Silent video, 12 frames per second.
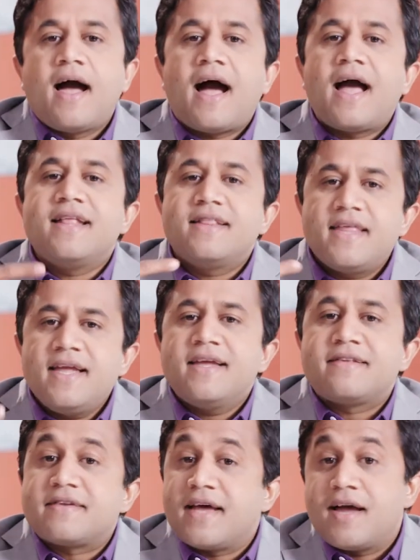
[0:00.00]
I think
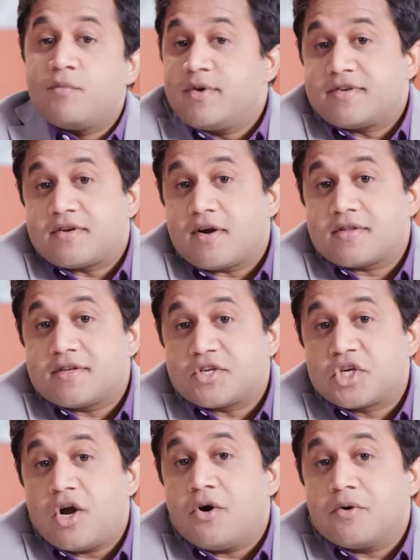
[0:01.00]
it's time we start the
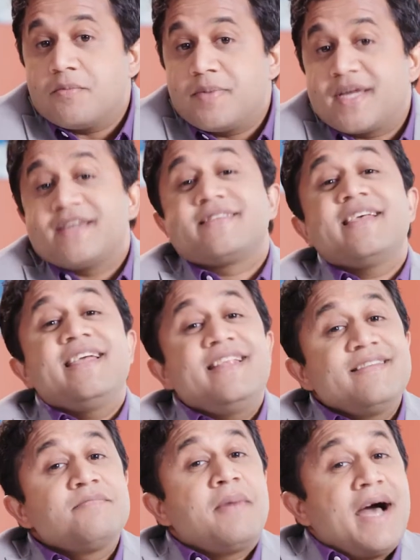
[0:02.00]
show, because it
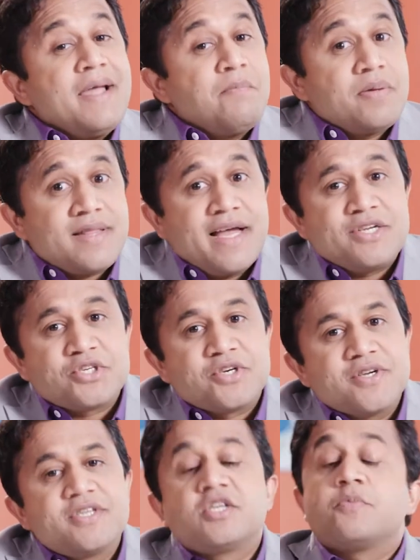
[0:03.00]
is my pleasure
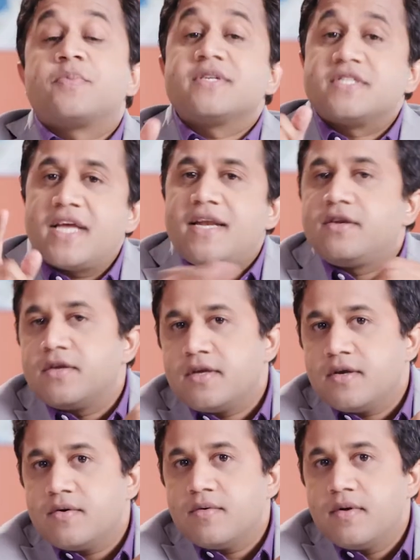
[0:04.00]
to present to
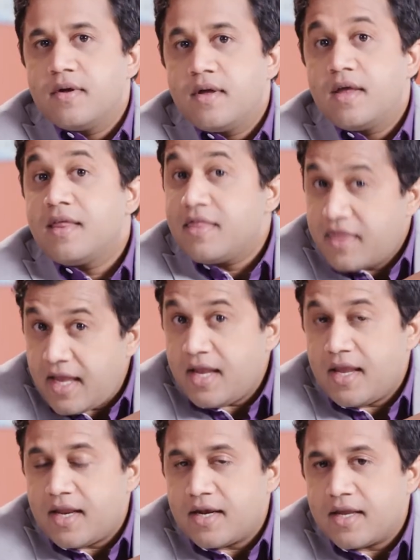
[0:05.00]
you
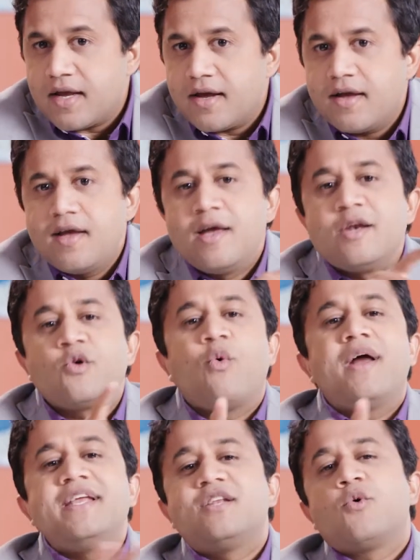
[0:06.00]
Think India
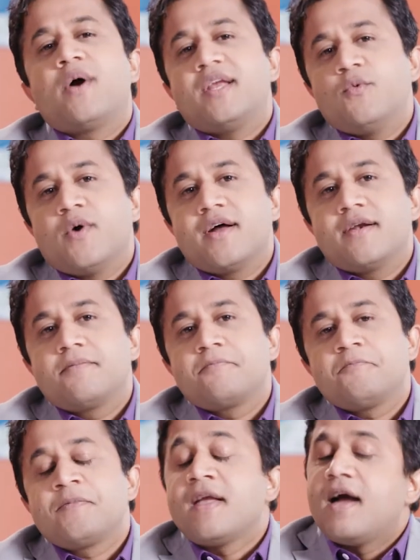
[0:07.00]
2021.
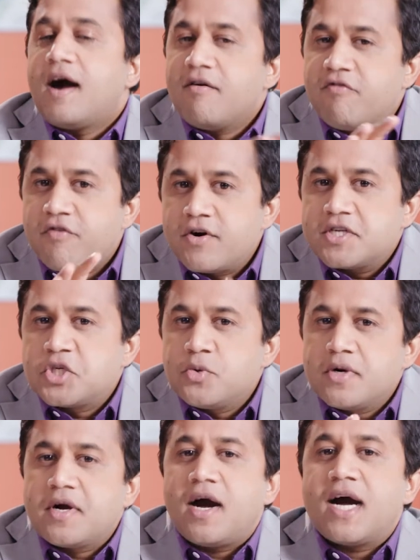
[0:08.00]
A
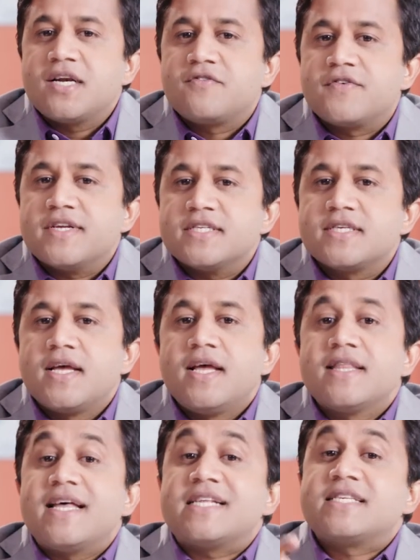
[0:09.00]
virtual conference
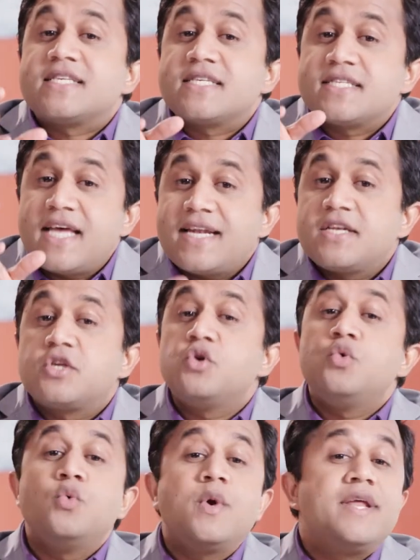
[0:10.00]
that's set
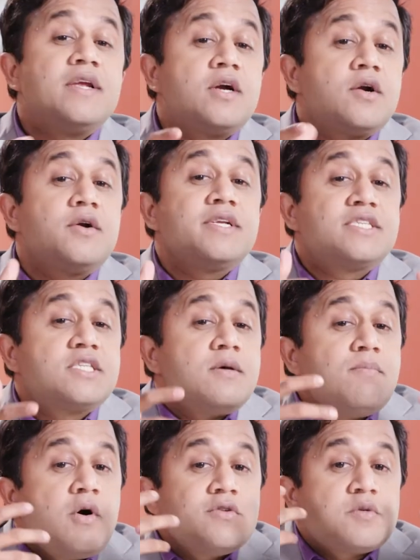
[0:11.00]
to encourage the
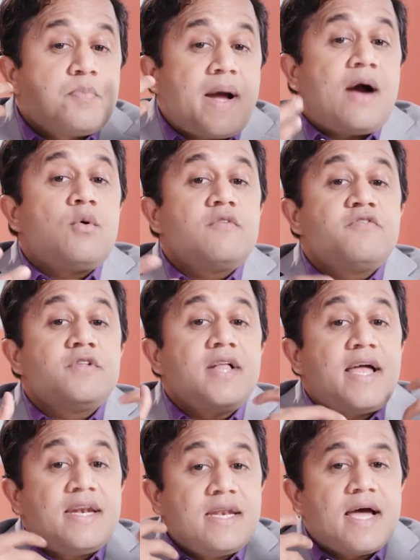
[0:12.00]
most powerful
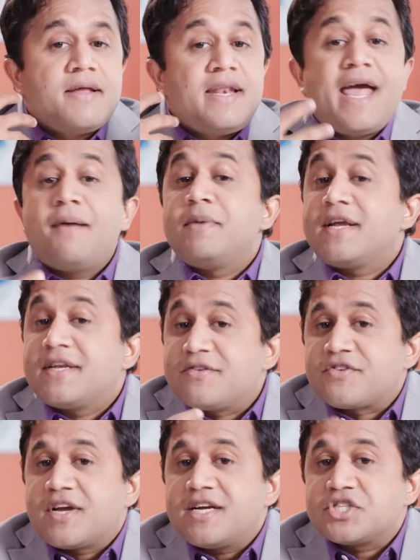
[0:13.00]
and dynamic
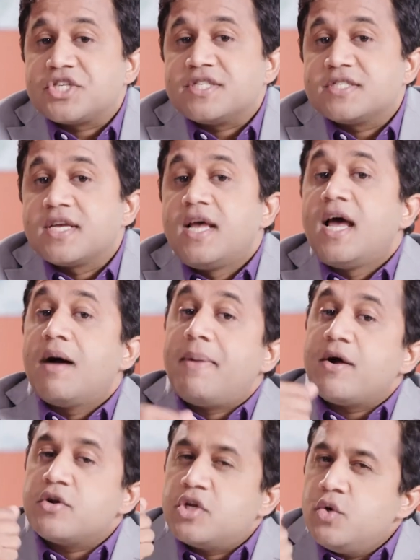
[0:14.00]
discussions
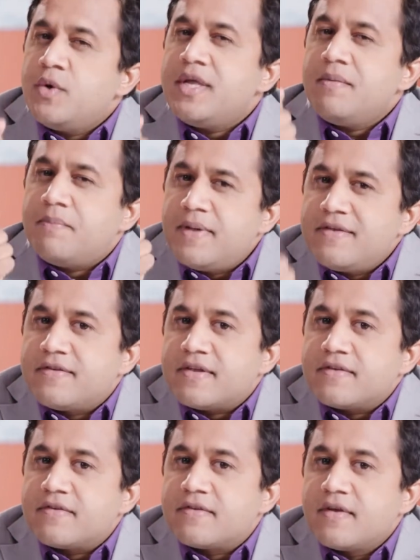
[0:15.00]
about doing
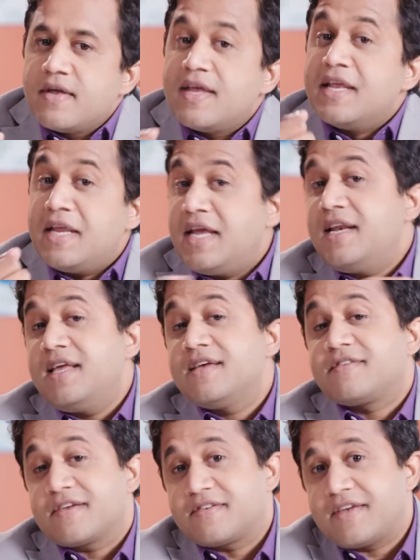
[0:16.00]
business in India
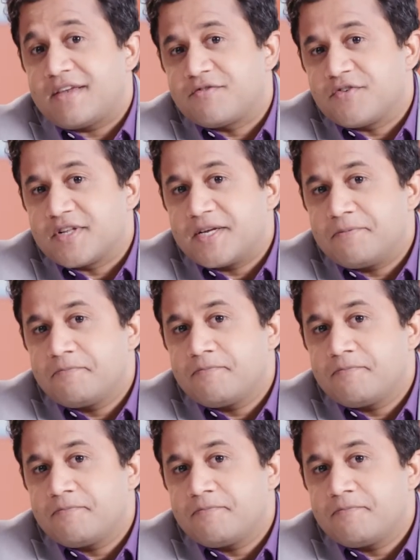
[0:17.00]
successfully.